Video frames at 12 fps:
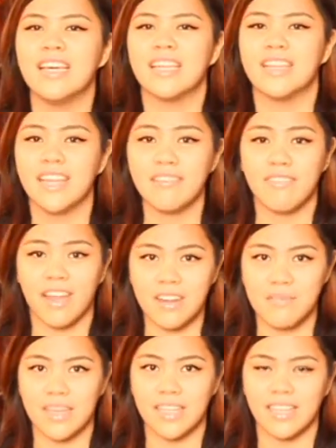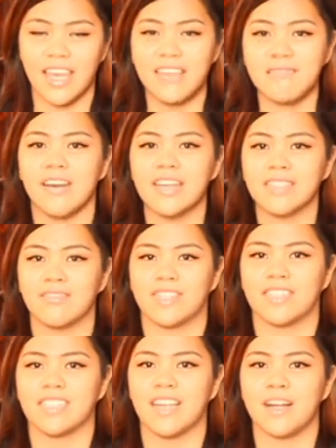the environment and vice
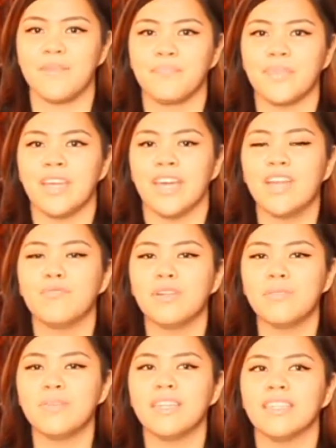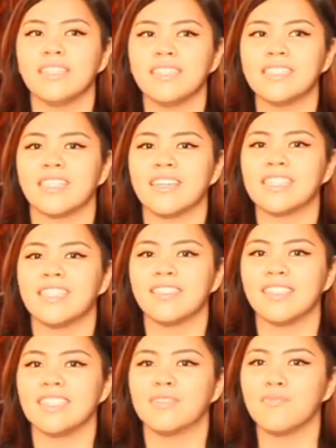versa. And we'll be discussing
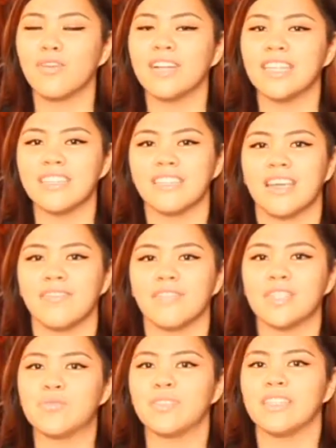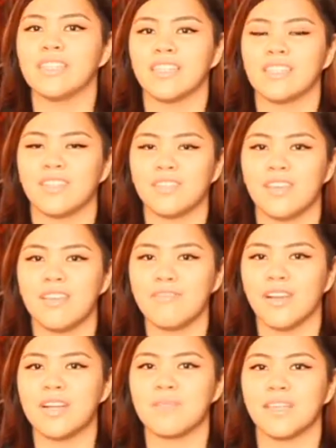this more in depth as we discuss the
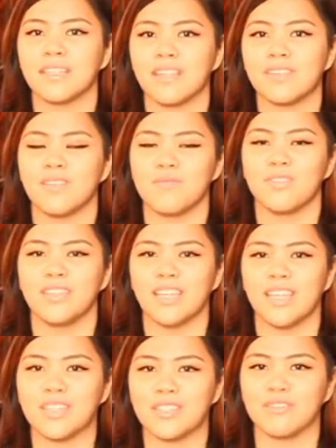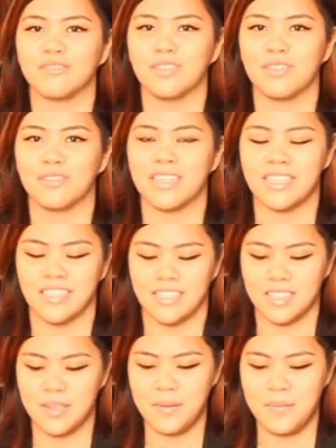environmental communication
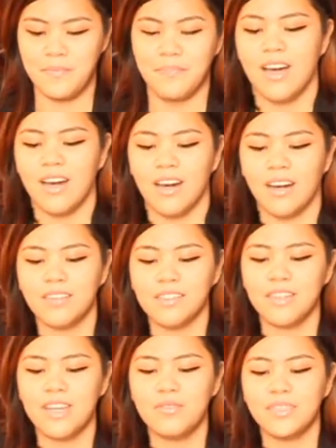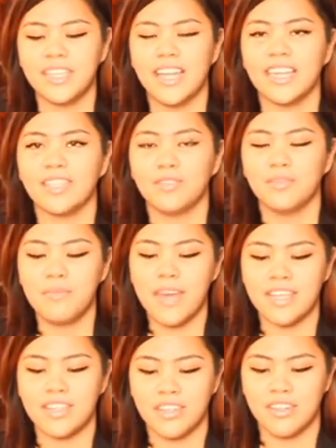theories. Also, I would like to
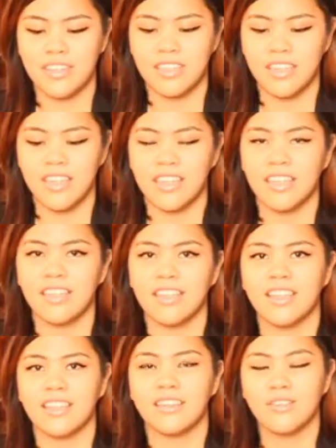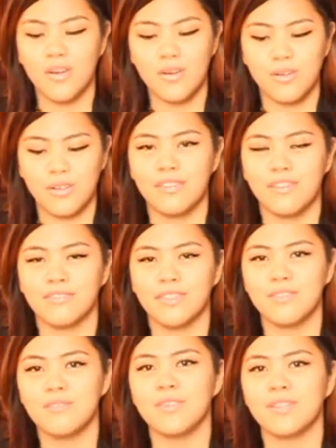mention that the goal of the
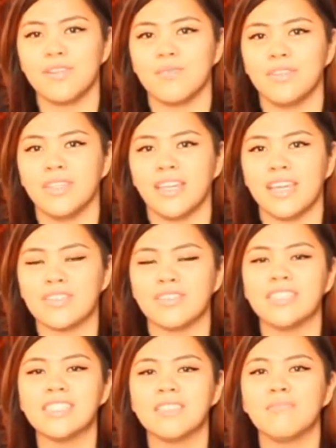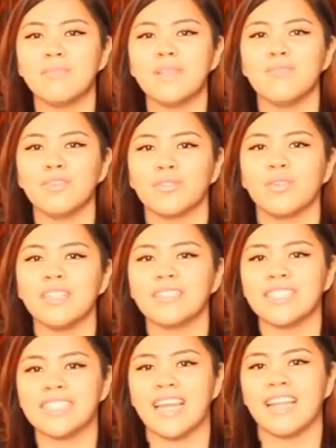human communication is simply mutual
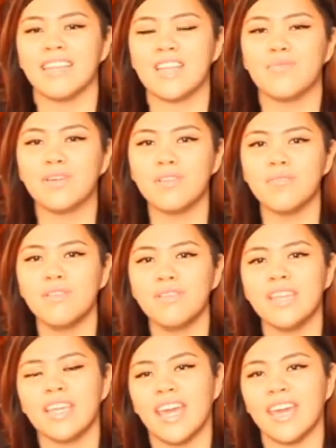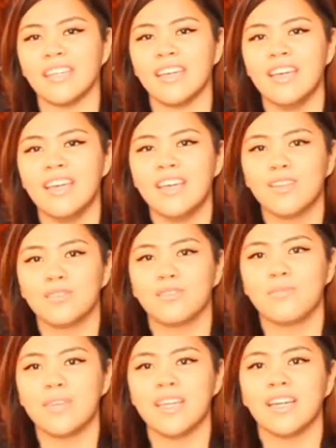understanding. We communicate to
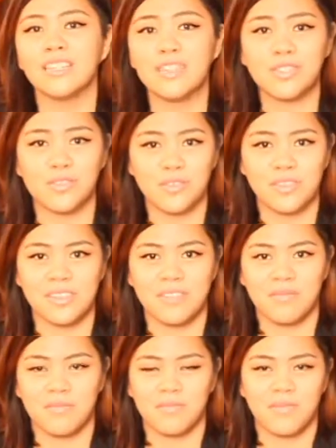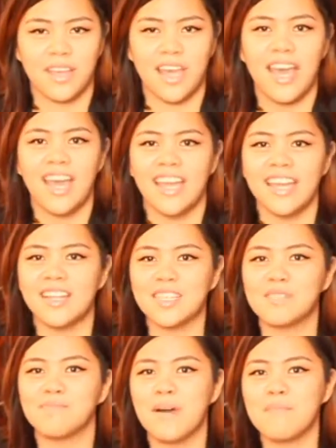be understood. And
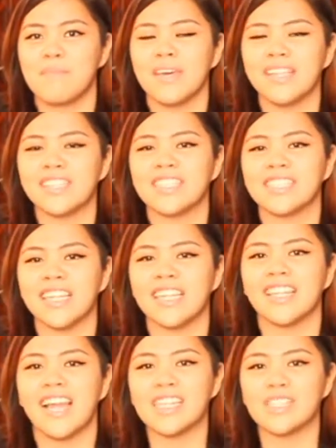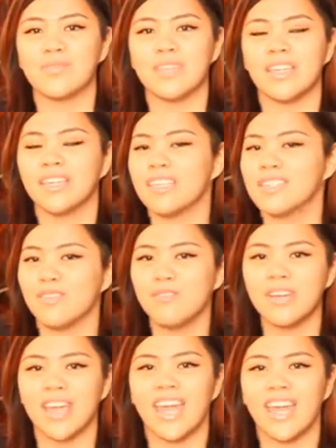as Ma'am Bench said last week, it is
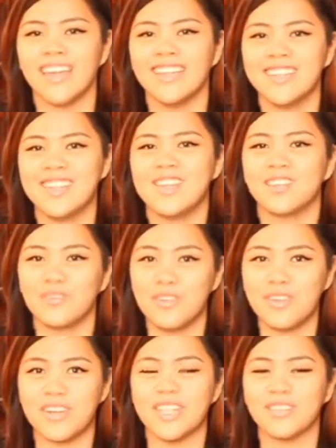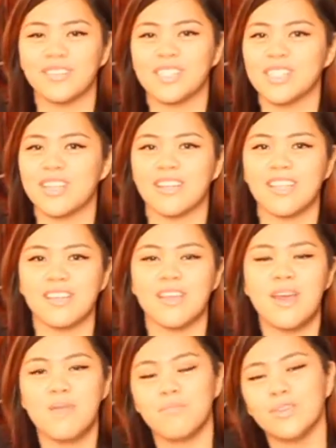okay to agree to disagree.
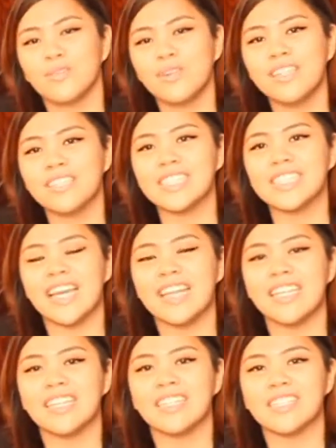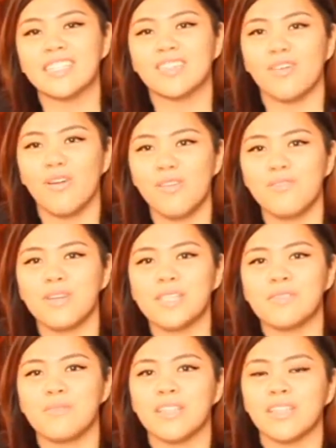Mutual understanding doesn't
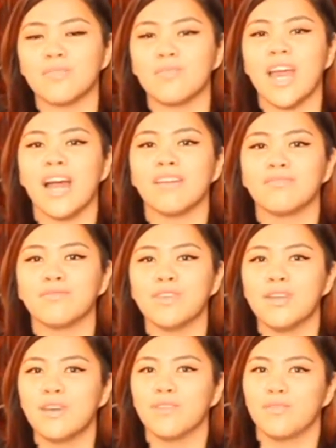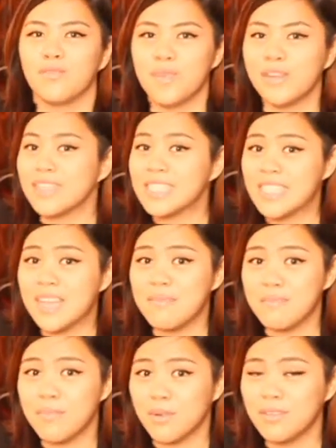always mean that we have to be on the same
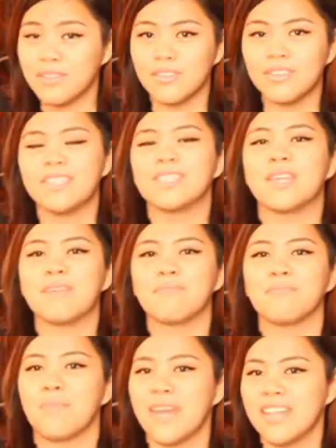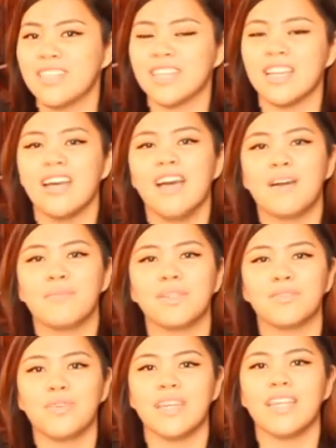boat, on the same page,
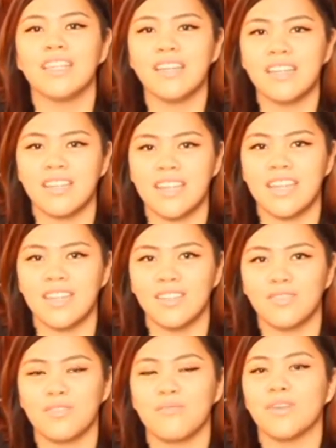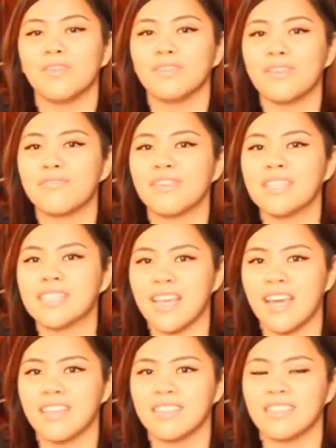but we can agree to be on different
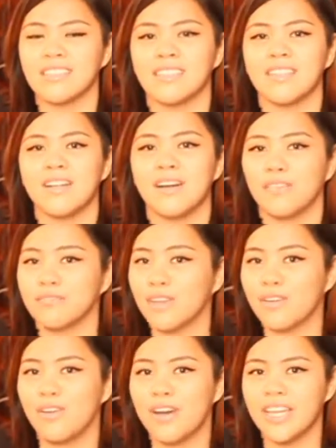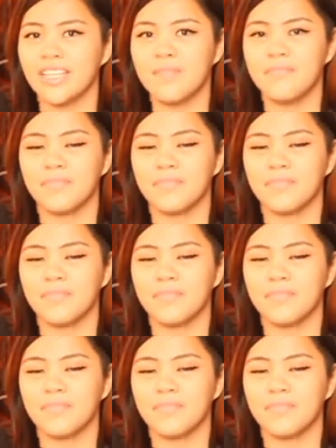sides of the coin,